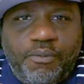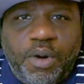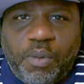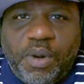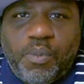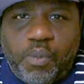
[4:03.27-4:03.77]

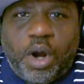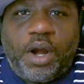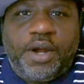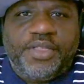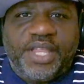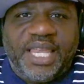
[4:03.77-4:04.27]
when we
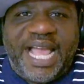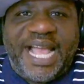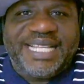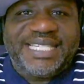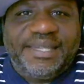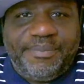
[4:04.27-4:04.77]
were the
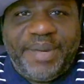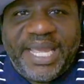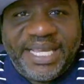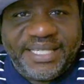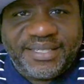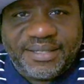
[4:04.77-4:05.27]
last in
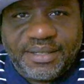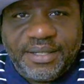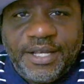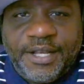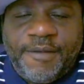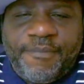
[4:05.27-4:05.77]
pace
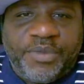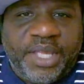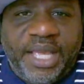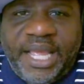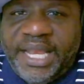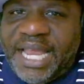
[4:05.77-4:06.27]

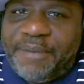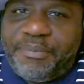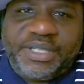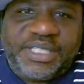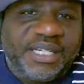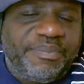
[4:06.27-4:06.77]
and not
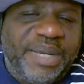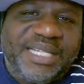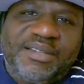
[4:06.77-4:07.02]
pushing the pace.